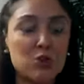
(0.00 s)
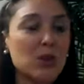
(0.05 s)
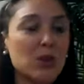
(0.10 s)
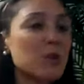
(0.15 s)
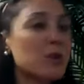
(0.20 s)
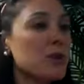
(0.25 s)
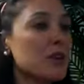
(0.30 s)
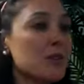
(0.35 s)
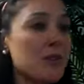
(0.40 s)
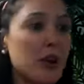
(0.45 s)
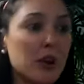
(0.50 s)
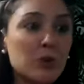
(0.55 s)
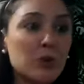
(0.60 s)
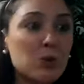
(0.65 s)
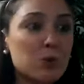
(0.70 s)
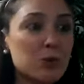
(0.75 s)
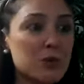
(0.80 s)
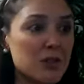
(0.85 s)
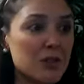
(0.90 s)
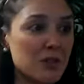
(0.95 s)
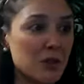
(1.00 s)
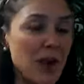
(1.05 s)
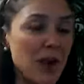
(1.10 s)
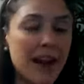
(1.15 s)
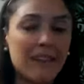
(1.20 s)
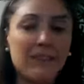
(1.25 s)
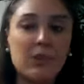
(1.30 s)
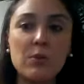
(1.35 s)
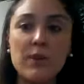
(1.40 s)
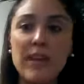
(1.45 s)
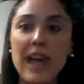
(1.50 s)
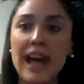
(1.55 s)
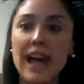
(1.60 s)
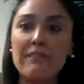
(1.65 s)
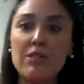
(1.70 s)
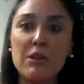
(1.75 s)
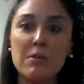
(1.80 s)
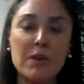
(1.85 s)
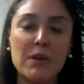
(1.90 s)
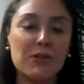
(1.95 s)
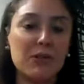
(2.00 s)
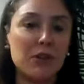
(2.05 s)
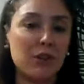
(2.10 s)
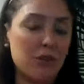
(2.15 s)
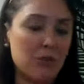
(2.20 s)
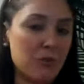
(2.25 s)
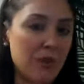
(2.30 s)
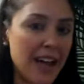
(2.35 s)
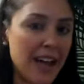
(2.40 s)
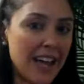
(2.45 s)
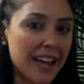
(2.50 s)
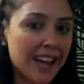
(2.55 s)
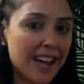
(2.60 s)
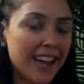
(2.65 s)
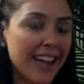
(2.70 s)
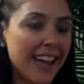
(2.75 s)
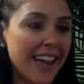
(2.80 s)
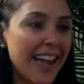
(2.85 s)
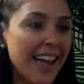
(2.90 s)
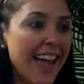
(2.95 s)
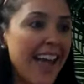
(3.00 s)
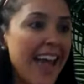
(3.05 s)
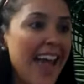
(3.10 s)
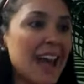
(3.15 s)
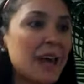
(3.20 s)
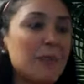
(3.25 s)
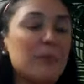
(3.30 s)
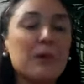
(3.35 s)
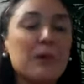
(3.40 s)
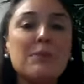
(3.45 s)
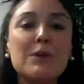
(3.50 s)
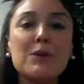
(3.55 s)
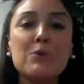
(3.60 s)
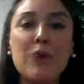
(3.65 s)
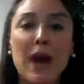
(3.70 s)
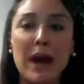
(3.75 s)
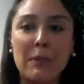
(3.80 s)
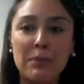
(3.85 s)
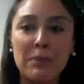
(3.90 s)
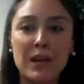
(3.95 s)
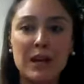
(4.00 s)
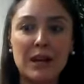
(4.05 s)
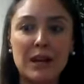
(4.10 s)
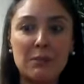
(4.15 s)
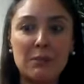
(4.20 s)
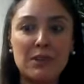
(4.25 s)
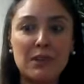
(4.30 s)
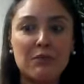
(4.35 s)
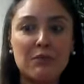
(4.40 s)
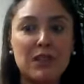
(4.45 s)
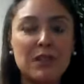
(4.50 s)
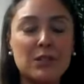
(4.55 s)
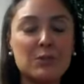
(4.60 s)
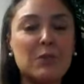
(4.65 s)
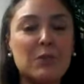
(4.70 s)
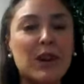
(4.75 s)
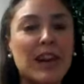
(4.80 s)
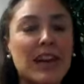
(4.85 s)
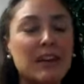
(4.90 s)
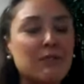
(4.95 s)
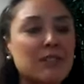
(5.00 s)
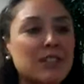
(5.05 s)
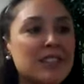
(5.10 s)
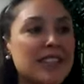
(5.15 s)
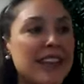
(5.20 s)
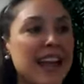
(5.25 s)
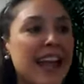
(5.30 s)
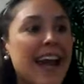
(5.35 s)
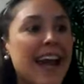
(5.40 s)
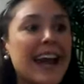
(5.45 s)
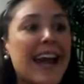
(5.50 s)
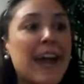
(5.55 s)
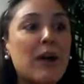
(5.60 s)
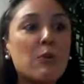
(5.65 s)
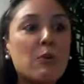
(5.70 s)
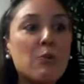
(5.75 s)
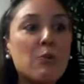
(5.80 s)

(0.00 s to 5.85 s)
Join one of our groups if you haven't. We have them on the thread, and I'm going to be wrapping up the Facebook Live for today. And